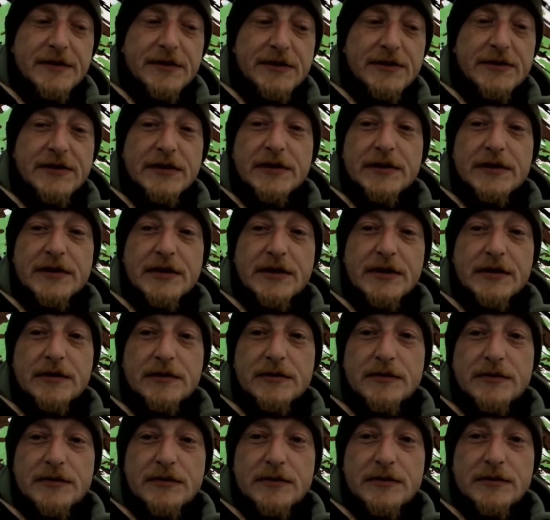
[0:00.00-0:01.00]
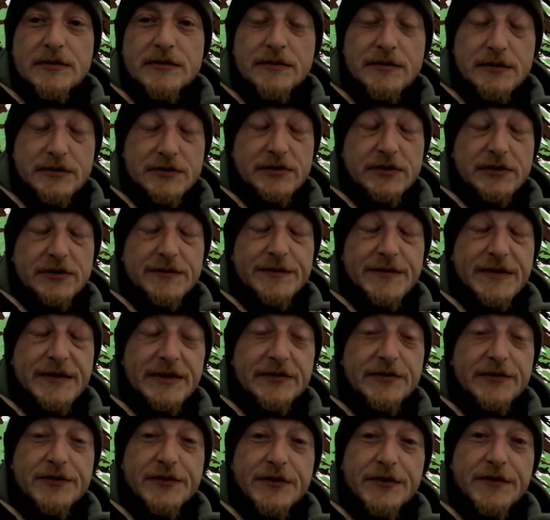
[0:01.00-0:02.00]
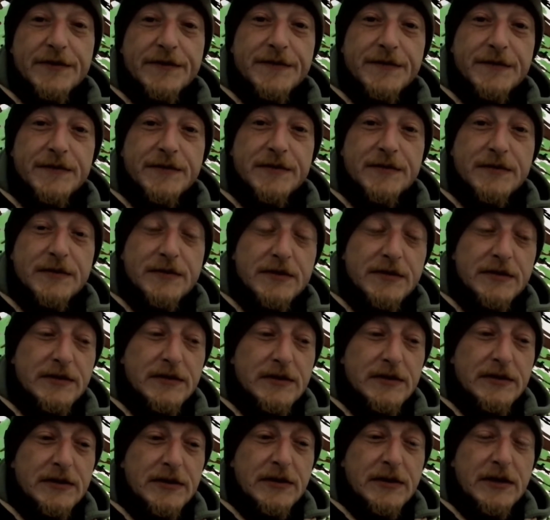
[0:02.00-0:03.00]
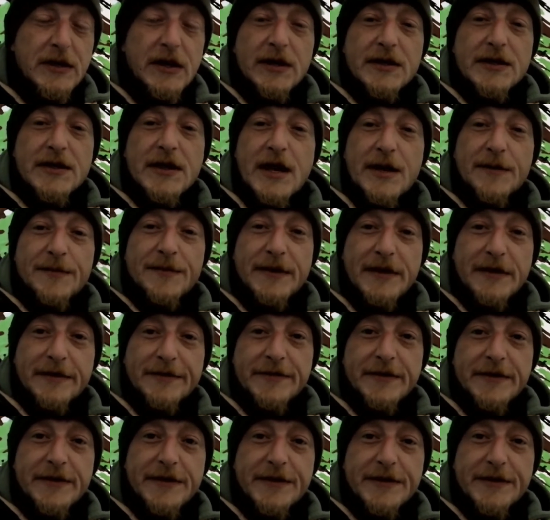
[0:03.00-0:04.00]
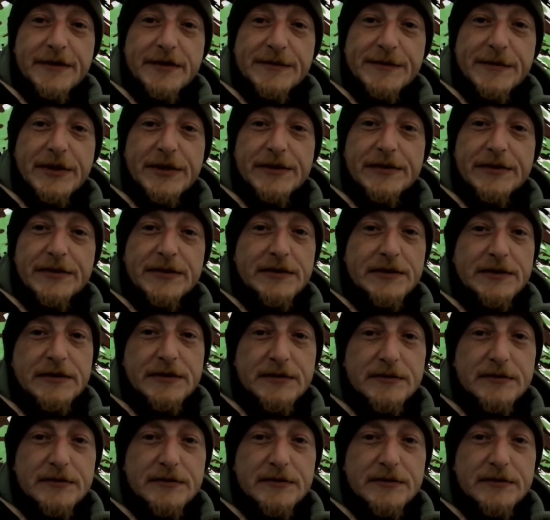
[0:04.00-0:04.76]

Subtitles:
I said no, which I was being truthful. I'd camped there for years, mind.